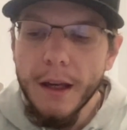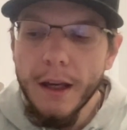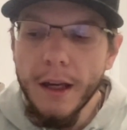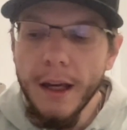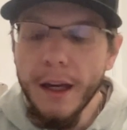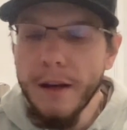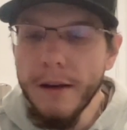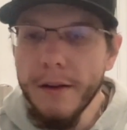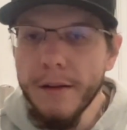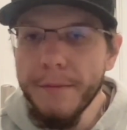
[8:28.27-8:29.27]
And
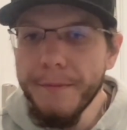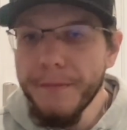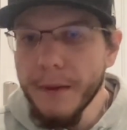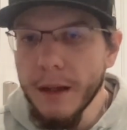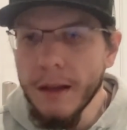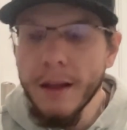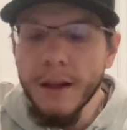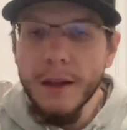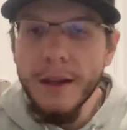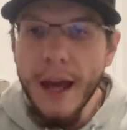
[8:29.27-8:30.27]

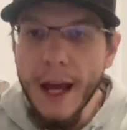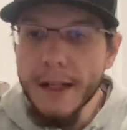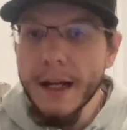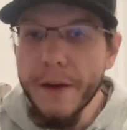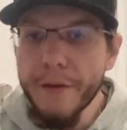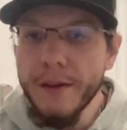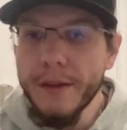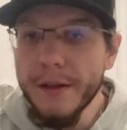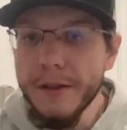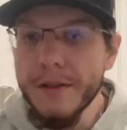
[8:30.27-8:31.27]
he had to have
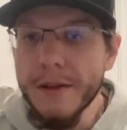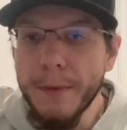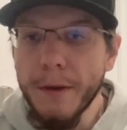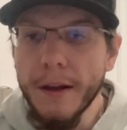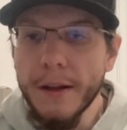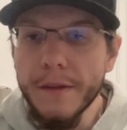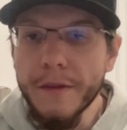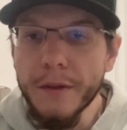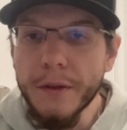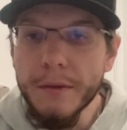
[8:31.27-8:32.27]
contingency plans
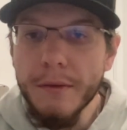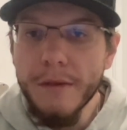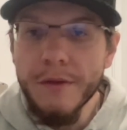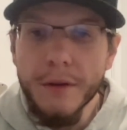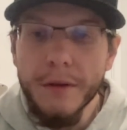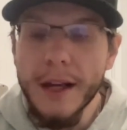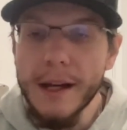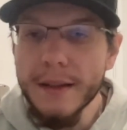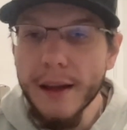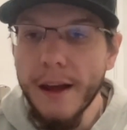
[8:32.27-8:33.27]
for if certain
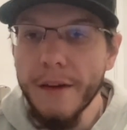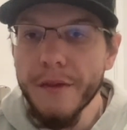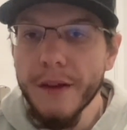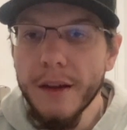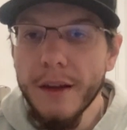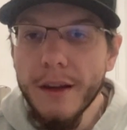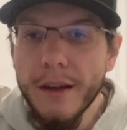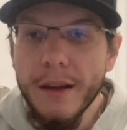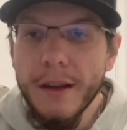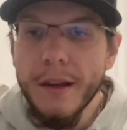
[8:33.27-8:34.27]
guys left.
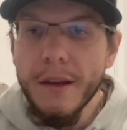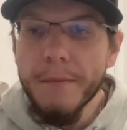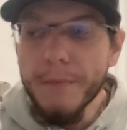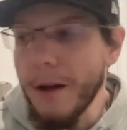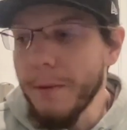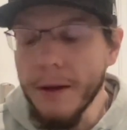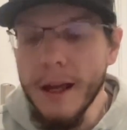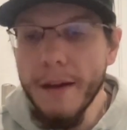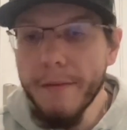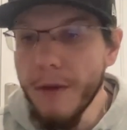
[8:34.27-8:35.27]

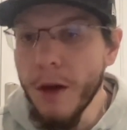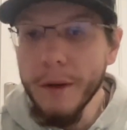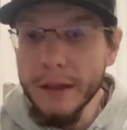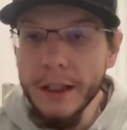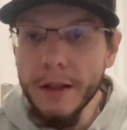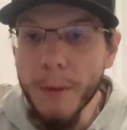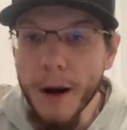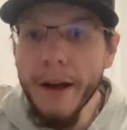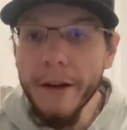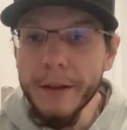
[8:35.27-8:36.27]
Probably knowing Neil
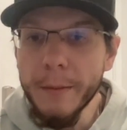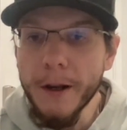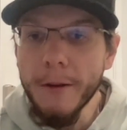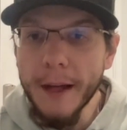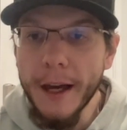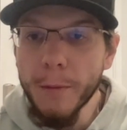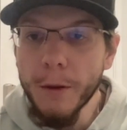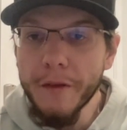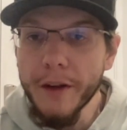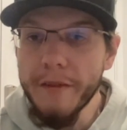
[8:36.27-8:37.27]
Brown, he probably had
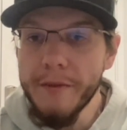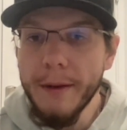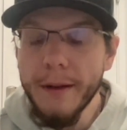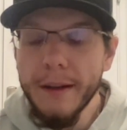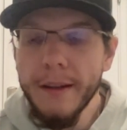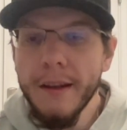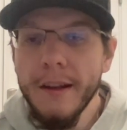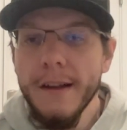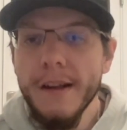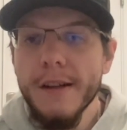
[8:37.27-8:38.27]
one for everybody.
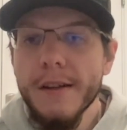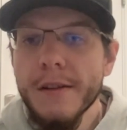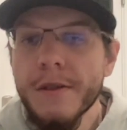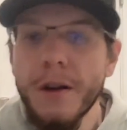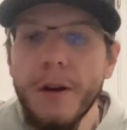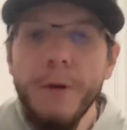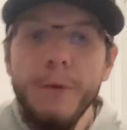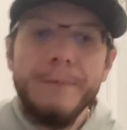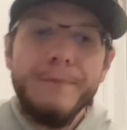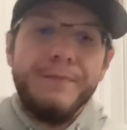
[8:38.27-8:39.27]

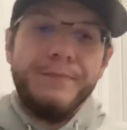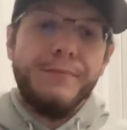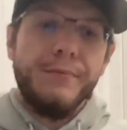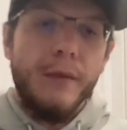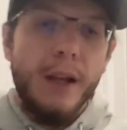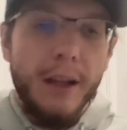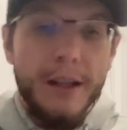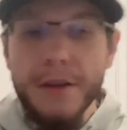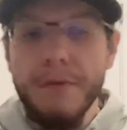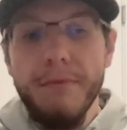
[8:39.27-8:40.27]
So at
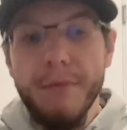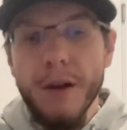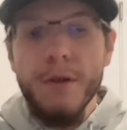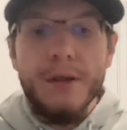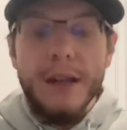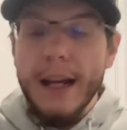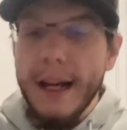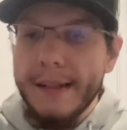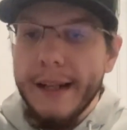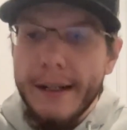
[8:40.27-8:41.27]
least those that
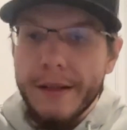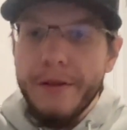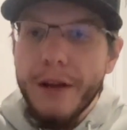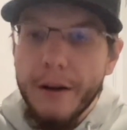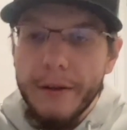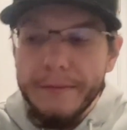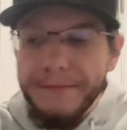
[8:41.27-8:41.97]
had ties to Gerad.